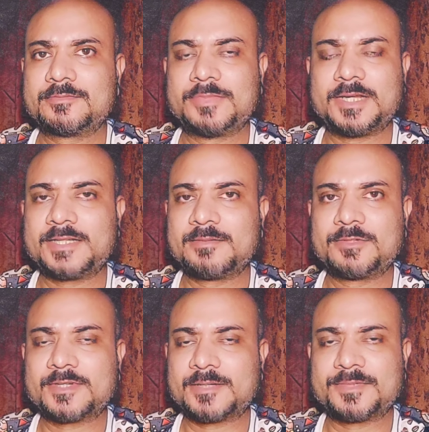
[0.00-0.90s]
blood
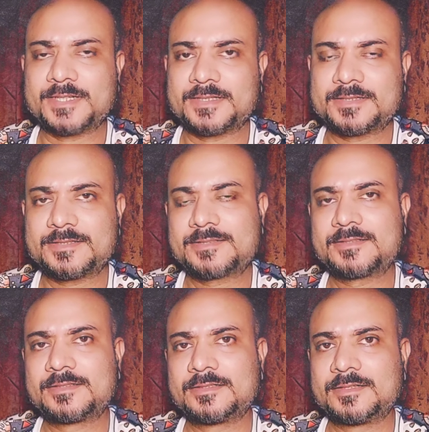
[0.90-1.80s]
hemogram tests,
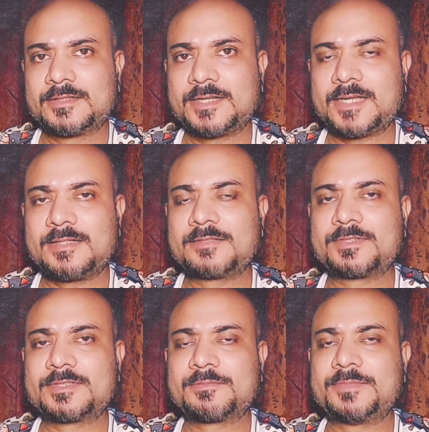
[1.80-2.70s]
and it
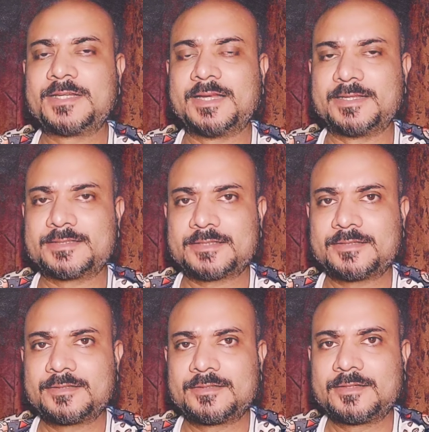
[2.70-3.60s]
was a big list.
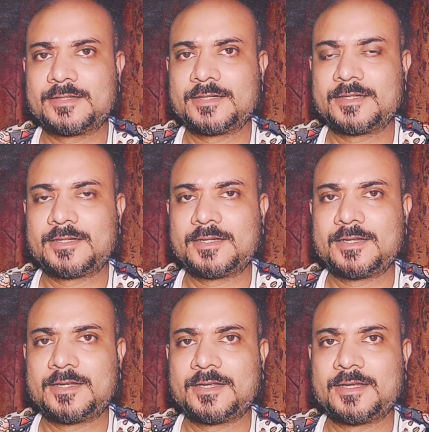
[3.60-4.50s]

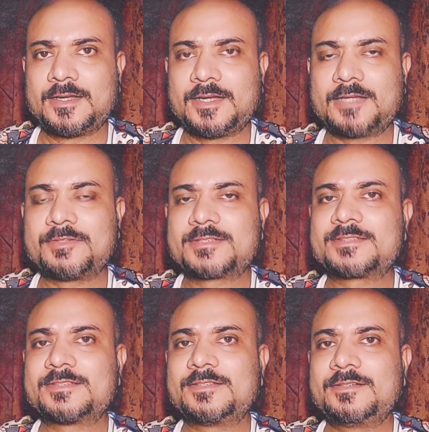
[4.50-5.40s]
I was
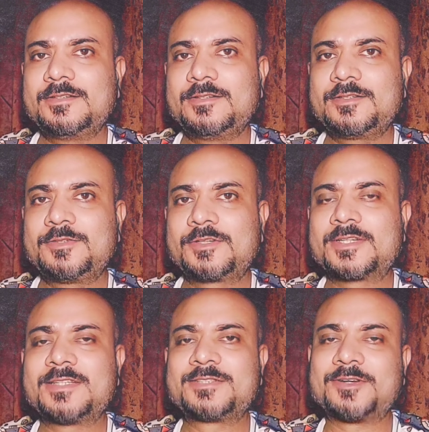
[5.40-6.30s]

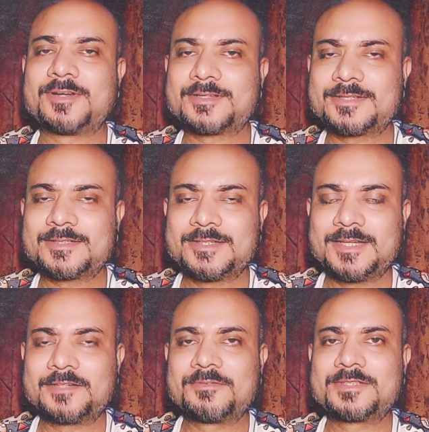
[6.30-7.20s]
totally shocked
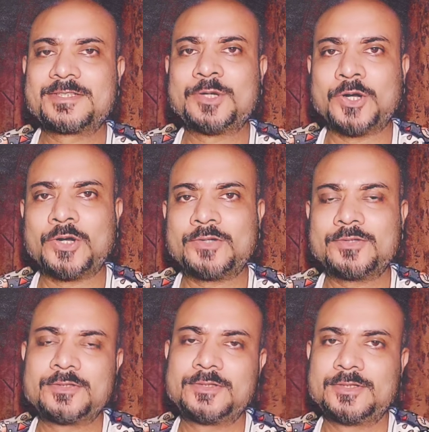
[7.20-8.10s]
and was in awe.
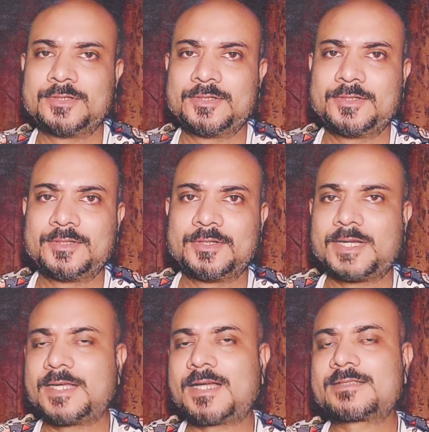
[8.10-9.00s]

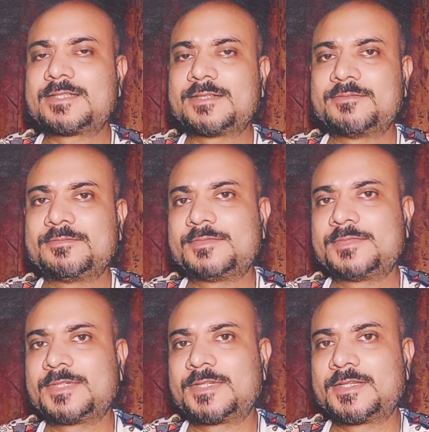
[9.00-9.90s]
I asked him
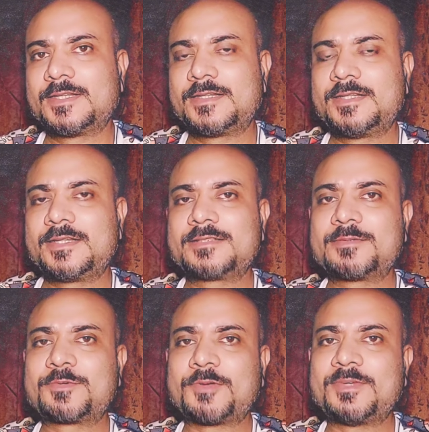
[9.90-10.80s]
that there is
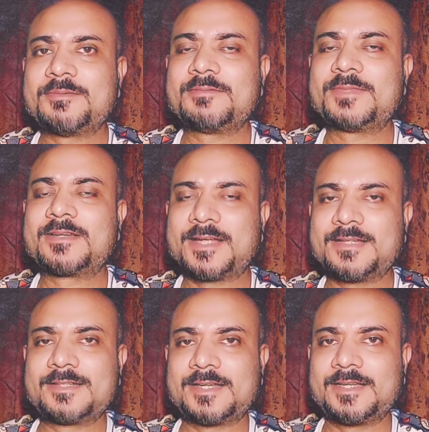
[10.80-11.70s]
a problem in my
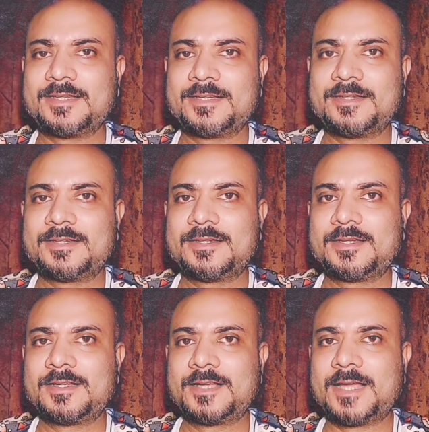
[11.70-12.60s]
right eye,
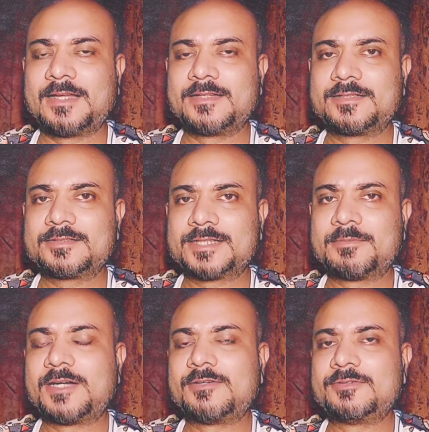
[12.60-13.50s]
and
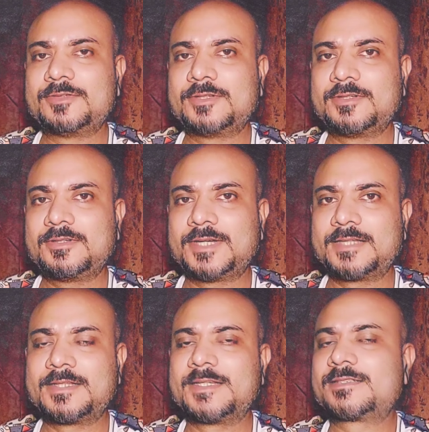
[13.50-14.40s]
somehow
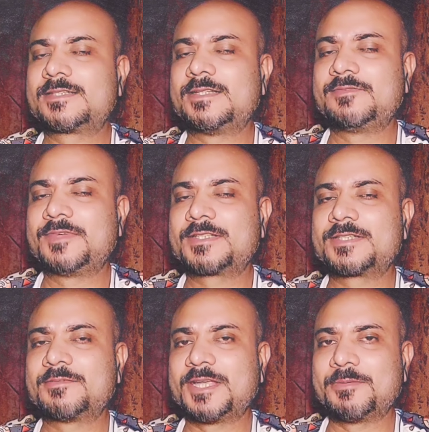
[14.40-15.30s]
I think it's an
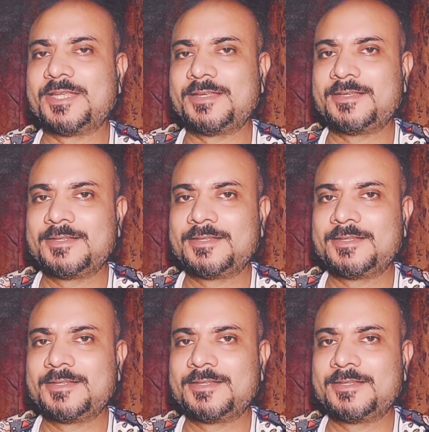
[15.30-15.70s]
infection maybe,